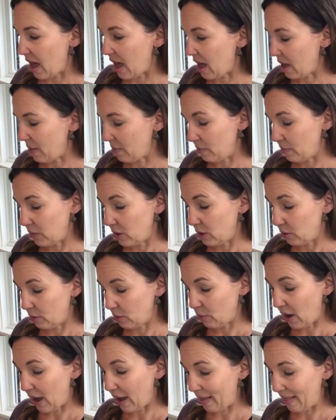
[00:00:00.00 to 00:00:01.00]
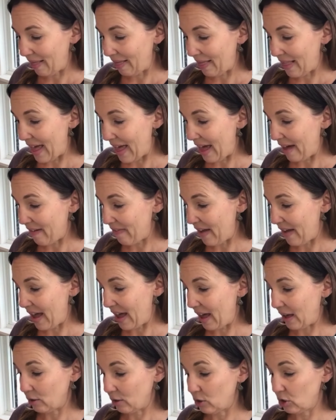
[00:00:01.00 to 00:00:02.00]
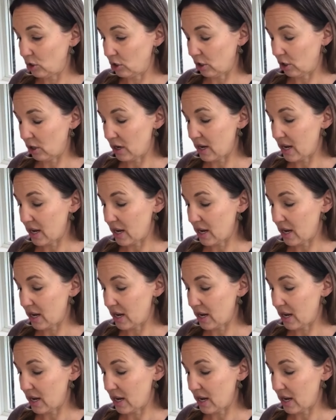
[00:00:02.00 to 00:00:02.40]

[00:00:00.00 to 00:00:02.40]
You would probably laugh at how dirty